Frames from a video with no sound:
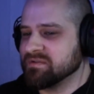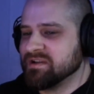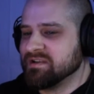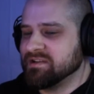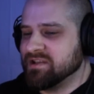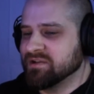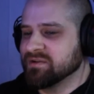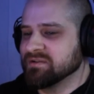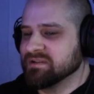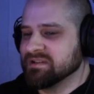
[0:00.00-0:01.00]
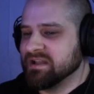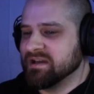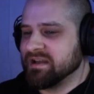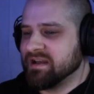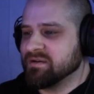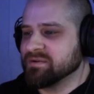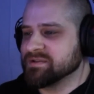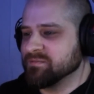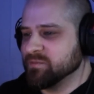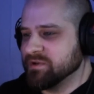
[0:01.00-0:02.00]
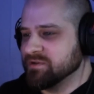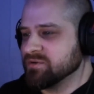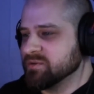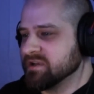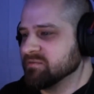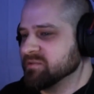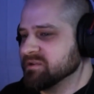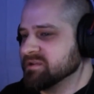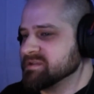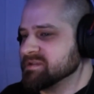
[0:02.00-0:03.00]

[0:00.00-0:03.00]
kill a lot of hours real quick and real easy.